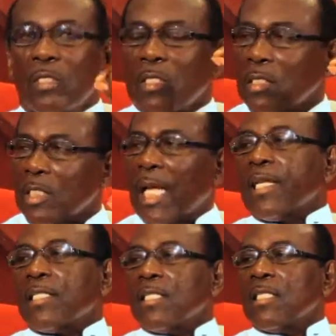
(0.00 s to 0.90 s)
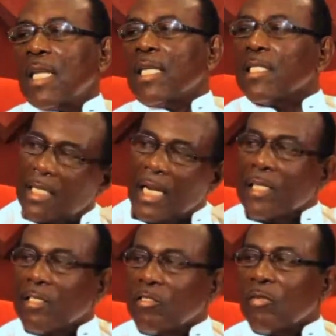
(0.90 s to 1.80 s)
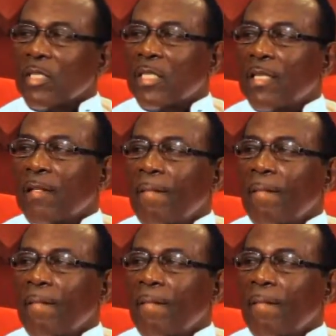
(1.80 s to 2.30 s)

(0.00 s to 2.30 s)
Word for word: started in 1993. Mm-hmm.